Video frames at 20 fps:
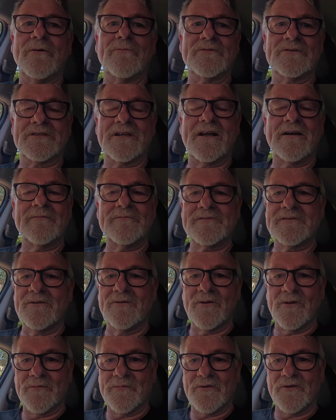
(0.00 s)
It was
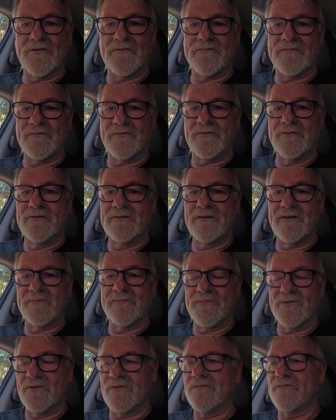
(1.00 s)
absolutely beautiful, a
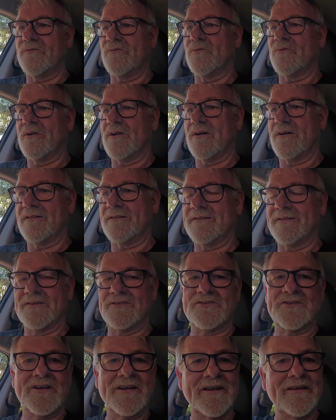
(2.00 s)
beautiful car to
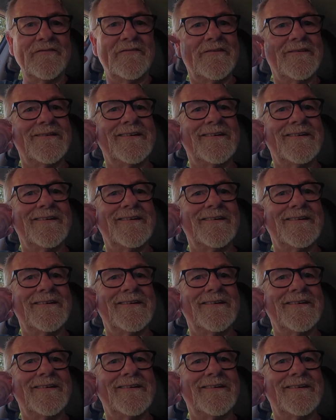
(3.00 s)
drive.